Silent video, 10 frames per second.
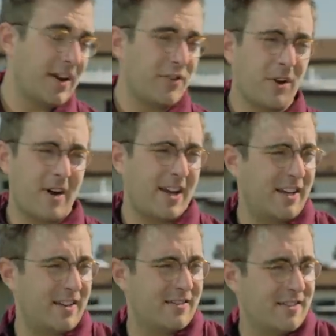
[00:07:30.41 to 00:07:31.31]
Whenever you're
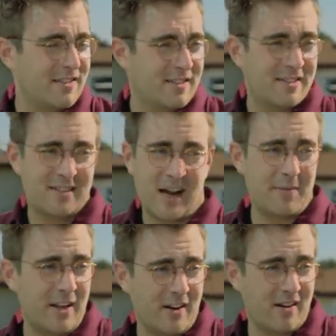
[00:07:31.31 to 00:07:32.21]
ready, I'm
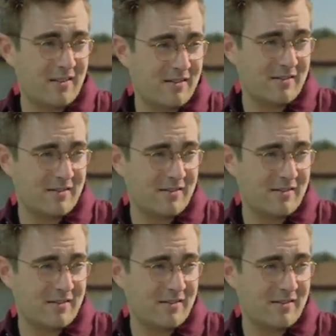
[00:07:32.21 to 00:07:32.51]
here.